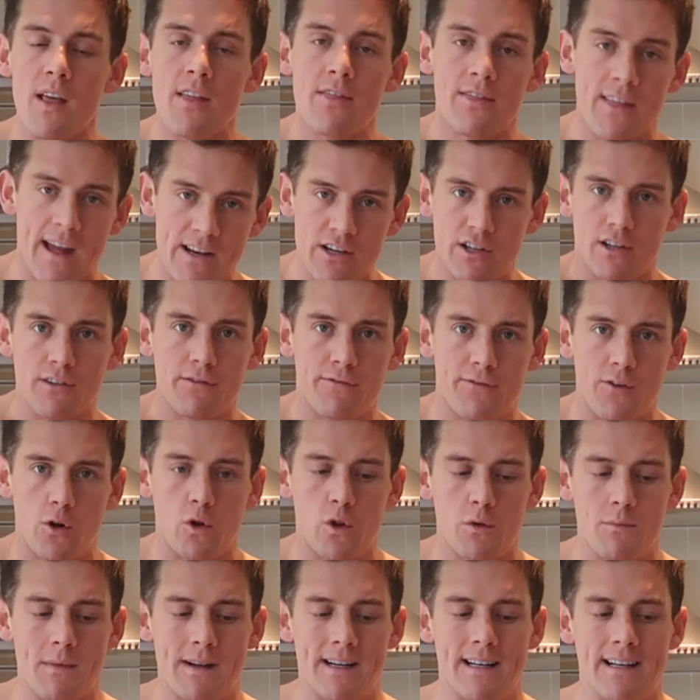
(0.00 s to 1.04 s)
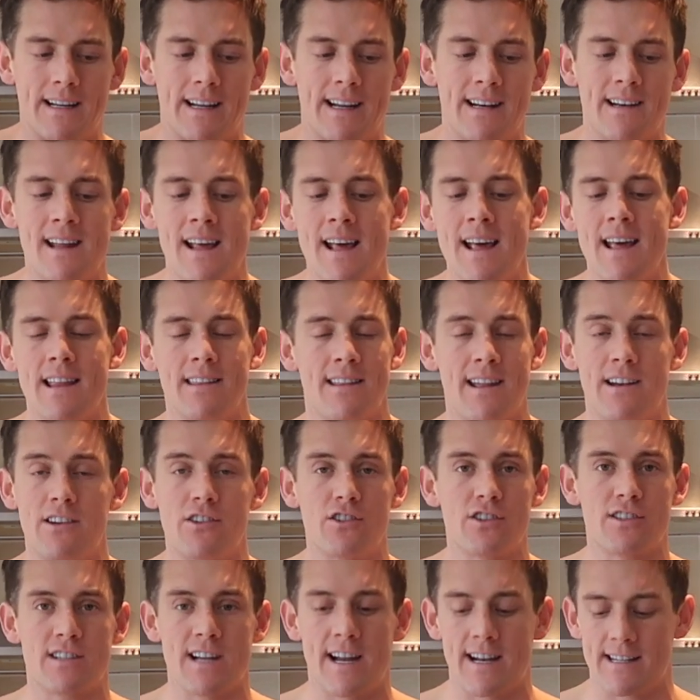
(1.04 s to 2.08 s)
And then you can fill the middle in, then you
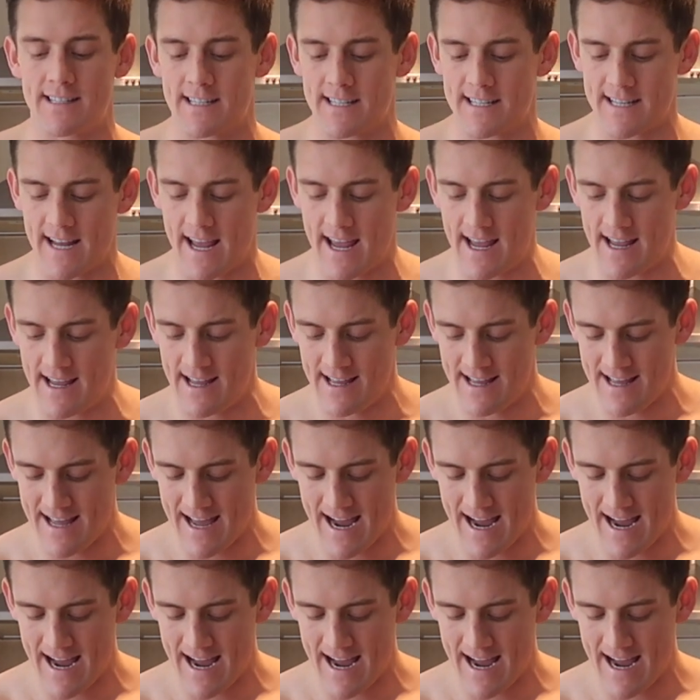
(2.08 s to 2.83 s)
just let it to set,